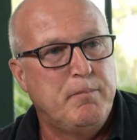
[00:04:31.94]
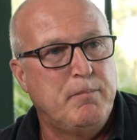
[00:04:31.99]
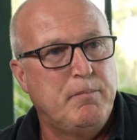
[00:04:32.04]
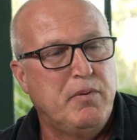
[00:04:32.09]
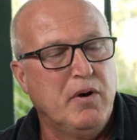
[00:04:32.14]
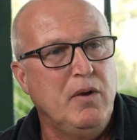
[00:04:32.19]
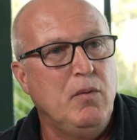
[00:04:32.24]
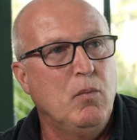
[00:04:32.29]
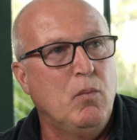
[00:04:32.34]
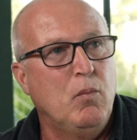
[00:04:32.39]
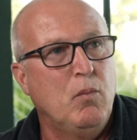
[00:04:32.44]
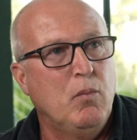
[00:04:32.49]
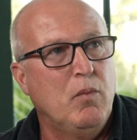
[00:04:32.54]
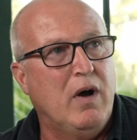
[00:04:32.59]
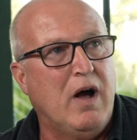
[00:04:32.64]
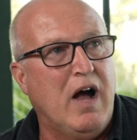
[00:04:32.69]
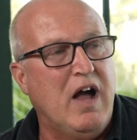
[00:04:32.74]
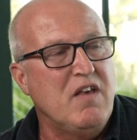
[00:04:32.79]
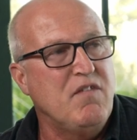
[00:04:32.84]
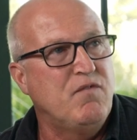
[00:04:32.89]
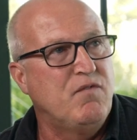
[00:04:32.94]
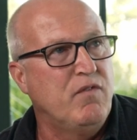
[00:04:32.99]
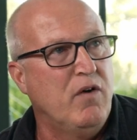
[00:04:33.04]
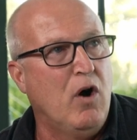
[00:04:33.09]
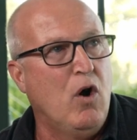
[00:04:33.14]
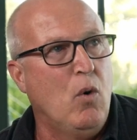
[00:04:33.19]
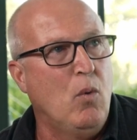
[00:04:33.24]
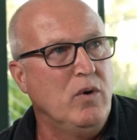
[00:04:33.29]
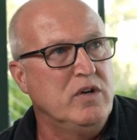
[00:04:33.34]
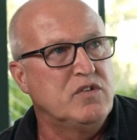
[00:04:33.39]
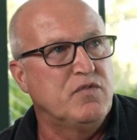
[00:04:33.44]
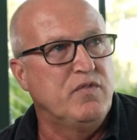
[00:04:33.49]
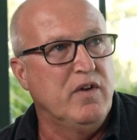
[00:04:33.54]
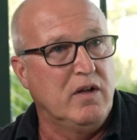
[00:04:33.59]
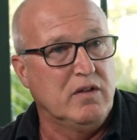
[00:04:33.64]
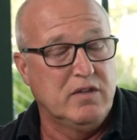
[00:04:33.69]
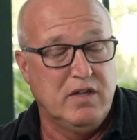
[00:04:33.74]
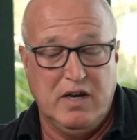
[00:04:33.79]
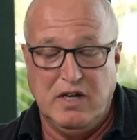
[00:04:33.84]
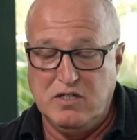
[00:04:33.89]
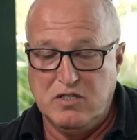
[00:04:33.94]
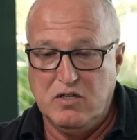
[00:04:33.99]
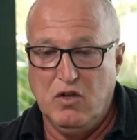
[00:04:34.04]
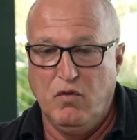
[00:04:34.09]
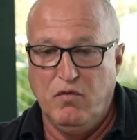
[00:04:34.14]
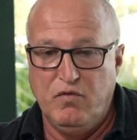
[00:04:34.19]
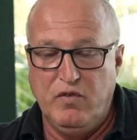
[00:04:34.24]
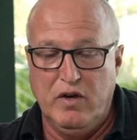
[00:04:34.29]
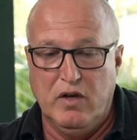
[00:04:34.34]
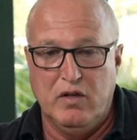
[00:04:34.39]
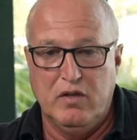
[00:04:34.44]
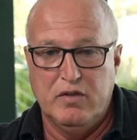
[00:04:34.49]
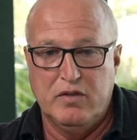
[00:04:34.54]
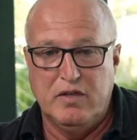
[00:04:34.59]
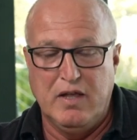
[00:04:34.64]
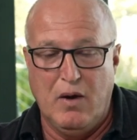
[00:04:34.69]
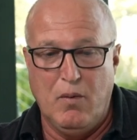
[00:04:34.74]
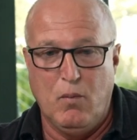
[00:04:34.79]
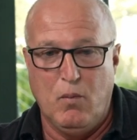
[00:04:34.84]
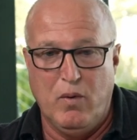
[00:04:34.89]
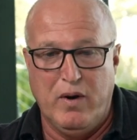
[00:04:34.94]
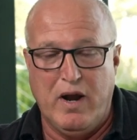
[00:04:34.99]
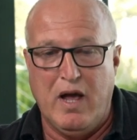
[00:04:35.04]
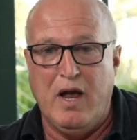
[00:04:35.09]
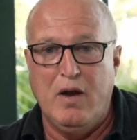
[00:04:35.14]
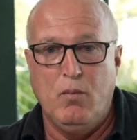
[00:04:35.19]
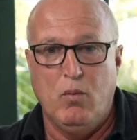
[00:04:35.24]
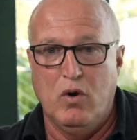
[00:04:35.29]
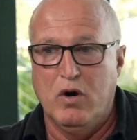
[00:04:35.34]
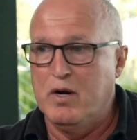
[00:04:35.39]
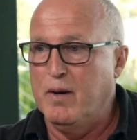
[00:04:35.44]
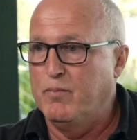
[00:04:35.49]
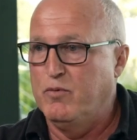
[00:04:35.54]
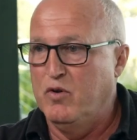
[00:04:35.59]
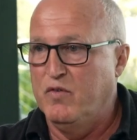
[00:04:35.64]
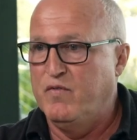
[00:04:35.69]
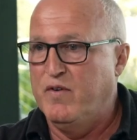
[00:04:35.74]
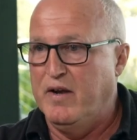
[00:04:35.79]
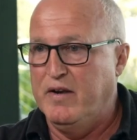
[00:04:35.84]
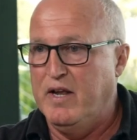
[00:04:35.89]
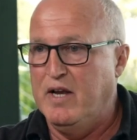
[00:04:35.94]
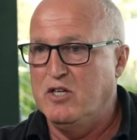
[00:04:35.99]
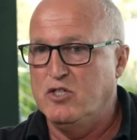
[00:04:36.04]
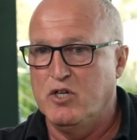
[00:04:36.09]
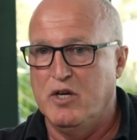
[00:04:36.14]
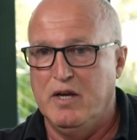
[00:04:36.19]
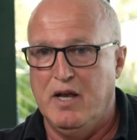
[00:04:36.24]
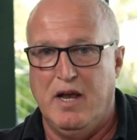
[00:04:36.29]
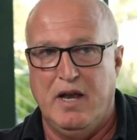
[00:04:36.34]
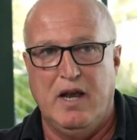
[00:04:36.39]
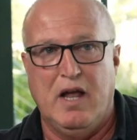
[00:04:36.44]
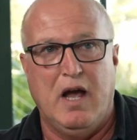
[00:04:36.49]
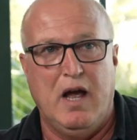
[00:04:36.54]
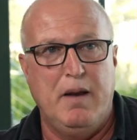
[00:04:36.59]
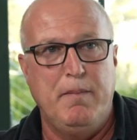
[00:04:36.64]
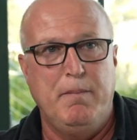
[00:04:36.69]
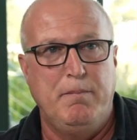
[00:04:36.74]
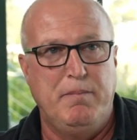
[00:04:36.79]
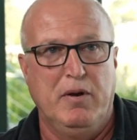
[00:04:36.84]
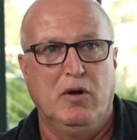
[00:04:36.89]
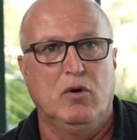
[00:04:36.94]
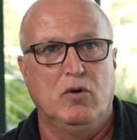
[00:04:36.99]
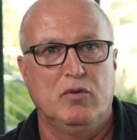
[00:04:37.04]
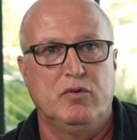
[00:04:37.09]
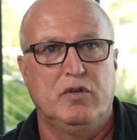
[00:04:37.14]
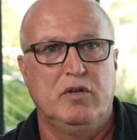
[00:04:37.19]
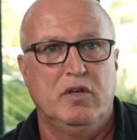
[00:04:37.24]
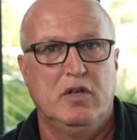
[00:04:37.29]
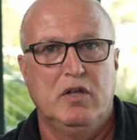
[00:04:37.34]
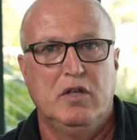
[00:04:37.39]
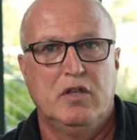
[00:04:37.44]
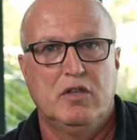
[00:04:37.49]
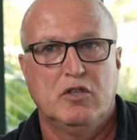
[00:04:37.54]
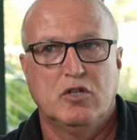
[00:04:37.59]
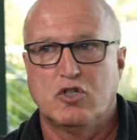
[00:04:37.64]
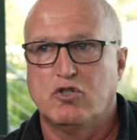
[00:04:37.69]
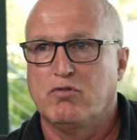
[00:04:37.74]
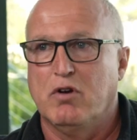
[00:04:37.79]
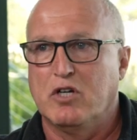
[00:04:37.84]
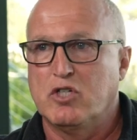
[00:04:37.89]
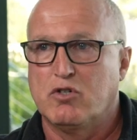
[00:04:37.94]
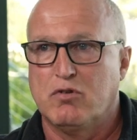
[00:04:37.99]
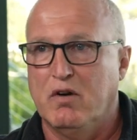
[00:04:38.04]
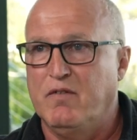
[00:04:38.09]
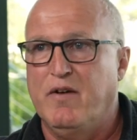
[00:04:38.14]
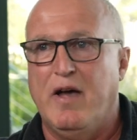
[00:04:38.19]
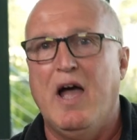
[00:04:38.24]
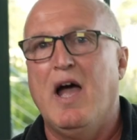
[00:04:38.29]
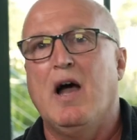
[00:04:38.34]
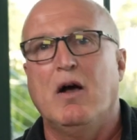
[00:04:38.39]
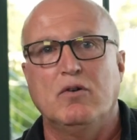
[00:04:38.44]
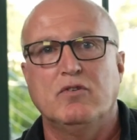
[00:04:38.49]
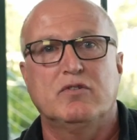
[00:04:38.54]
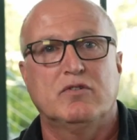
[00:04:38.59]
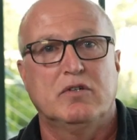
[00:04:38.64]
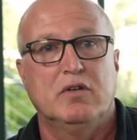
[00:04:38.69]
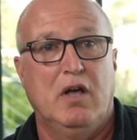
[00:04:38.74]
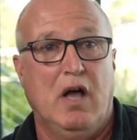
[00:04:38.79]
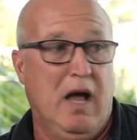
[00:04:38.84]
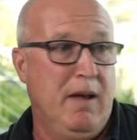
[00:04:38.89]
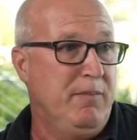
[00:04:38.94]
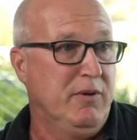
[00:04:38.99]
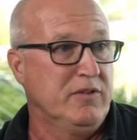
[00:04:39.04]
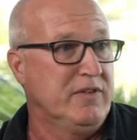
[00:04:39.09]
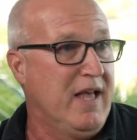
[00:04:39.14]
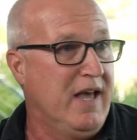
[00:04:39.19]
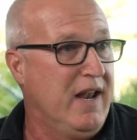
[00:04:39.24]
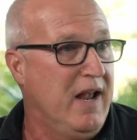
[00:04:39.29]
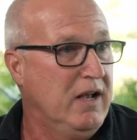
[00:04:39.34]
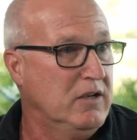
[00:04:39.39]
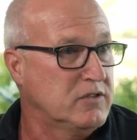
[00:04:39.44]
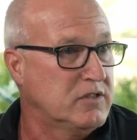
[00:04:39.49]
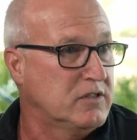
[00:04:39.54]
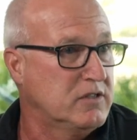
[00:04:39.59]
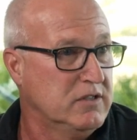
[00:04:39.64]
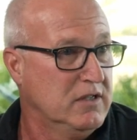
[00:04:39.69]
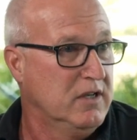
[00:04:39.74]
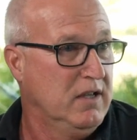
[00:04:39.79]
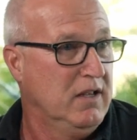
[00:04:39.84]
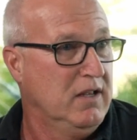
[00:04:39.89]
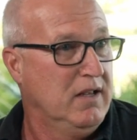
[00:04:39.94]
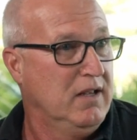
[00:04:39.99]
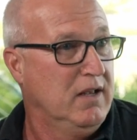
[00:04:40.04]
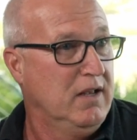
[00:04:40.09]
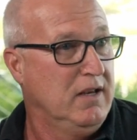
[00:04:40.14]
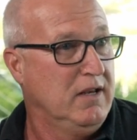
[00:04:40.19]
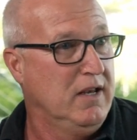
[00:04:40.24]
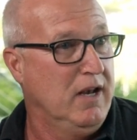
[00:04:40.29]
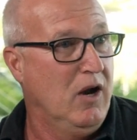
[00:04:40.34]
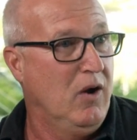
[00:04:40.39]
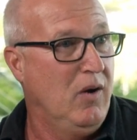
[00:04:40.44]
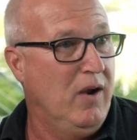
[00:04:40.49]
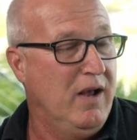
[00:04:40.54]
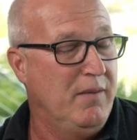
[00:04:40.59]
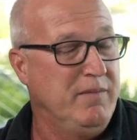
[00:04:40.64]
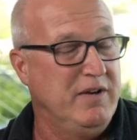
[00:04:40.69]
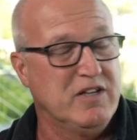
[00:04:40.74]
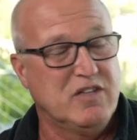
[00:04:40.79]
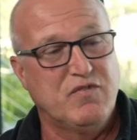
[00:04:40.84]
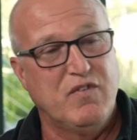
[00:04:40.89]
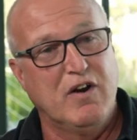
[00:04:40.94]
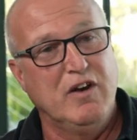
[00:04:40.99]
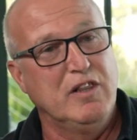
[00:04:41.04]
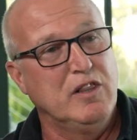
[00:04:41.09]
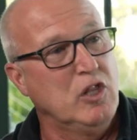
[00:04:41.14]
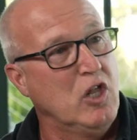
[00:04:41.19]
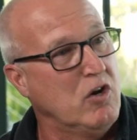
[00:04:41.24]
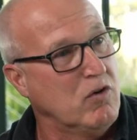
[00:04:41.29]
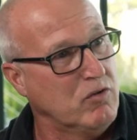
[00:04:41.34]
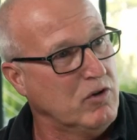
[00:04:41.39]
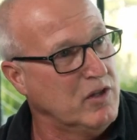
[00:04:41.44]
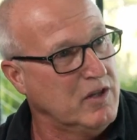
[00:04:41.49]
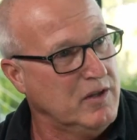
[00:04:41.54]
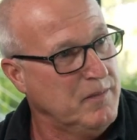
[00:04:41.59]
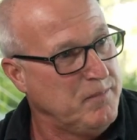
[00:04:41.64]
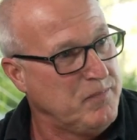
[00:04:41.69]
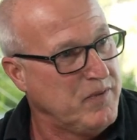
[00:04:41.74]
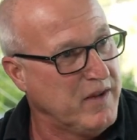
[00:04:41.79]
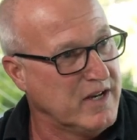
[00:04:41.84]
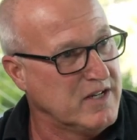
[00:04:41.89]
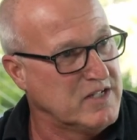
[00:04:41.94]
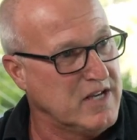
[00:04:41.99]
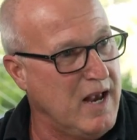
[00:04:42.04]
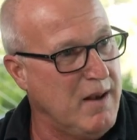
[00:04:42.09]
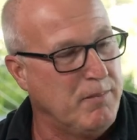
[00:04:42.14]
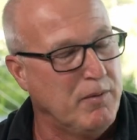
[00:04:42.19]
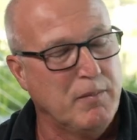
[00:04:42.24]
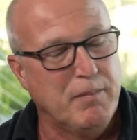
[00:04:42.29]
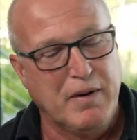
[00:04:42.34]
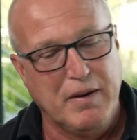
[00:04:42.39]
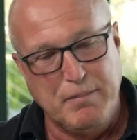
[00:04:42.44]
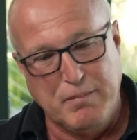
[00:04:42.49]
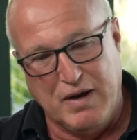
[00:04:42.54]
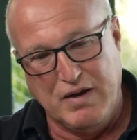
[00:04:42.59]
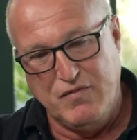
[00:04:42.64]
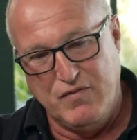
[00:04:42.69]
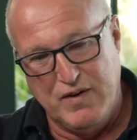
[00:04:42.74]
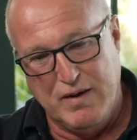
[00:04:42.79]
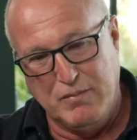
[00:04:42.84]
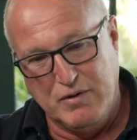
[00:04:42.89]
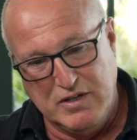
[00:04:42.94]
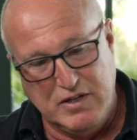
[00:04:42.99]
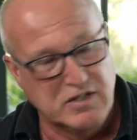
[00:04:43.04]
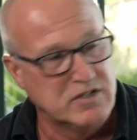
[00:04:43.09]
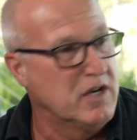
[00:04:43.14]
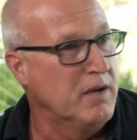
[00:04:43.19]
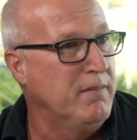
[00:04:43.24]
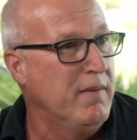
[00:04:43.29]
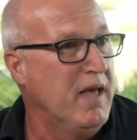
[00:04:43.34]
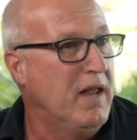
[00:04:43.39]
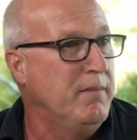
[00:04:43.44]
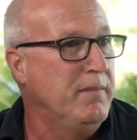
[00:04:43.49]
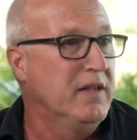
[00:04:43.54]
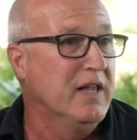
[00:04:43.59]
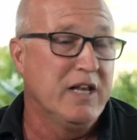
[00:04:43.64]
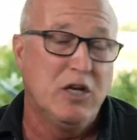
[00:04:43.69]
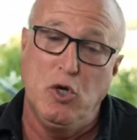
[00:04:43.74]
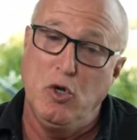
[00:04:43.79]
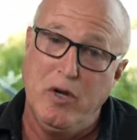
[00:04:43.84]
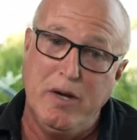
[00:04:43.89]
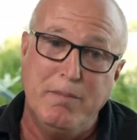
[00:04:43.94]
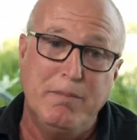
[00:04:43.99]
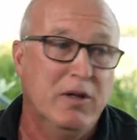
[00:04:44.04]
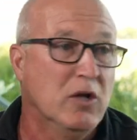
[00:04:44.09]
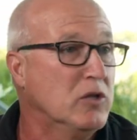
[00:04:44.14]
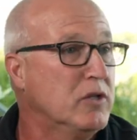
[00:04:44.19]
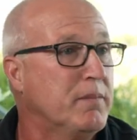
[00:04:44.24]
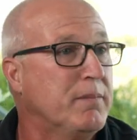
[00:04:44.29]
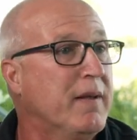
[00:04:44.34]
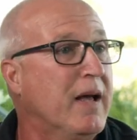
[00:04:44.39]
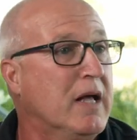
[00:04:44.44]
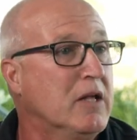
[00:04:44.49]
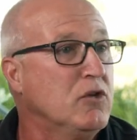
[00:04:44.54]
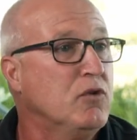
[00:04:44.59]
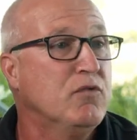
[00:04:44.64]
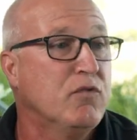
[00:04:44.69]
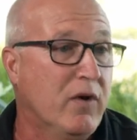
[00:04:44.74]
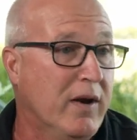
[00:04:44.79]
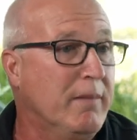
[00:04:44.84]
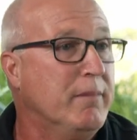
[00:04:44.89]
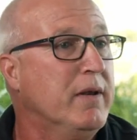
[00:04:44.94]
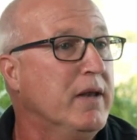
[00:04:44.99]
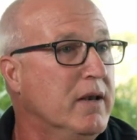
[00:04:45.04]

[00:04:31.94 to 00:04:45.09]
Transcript: But I always felt, and I still feel, that when I walk up to a foundation and I build the structure of a house, I built that house. Yes. You know, I mean, it's a very literal example, but my family does get mad at me, like, you didn't build it, pal, you framed